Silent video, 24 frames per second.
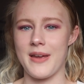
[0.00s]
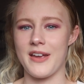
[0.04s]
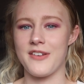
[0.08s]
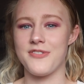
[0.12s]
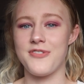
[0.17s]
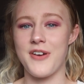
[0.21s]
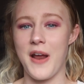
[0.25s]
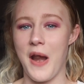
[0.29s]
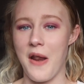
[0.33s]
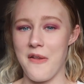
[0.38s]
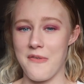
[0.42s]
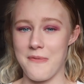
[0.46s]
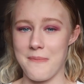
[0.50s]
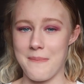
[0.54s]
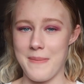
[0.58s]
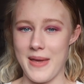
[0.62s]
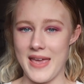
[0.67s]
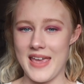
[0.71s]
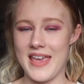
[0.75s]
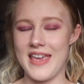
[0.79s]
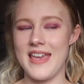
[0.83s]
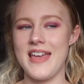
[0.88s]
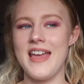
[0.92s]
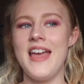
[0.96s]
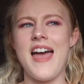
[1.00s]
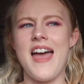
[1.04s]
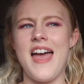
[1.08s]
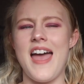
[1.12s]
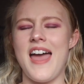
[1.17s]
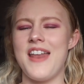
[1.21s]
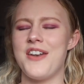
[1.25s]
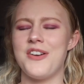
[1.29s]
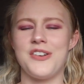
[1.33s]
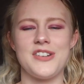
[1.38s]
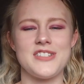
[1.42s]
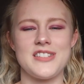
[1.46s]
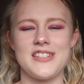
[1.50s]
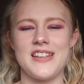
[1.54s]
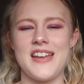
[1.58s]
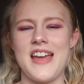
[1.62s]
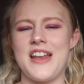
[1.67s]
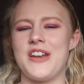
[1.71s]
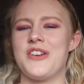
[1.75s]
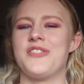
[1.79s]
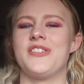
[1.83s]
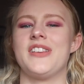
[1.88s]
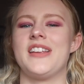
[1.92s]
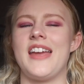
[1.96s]
make fun of me. And honestly,
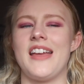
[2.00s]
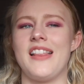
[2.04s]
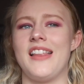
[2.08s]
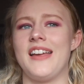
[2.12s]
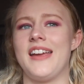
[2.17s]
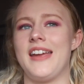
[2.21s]
I don't really care.